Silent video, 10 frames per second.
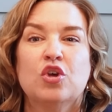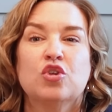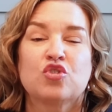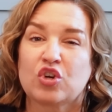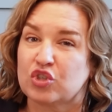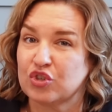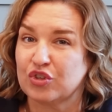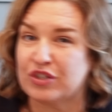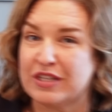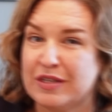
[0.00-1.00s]
structure
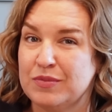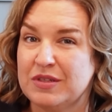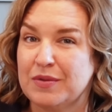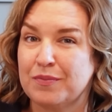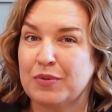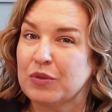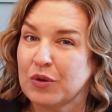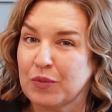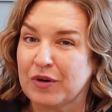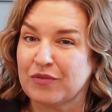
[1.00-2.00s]
their teams, build
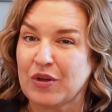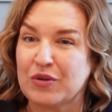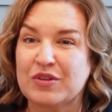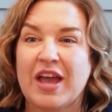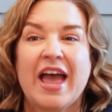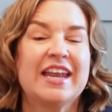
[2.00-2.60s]
their workflows,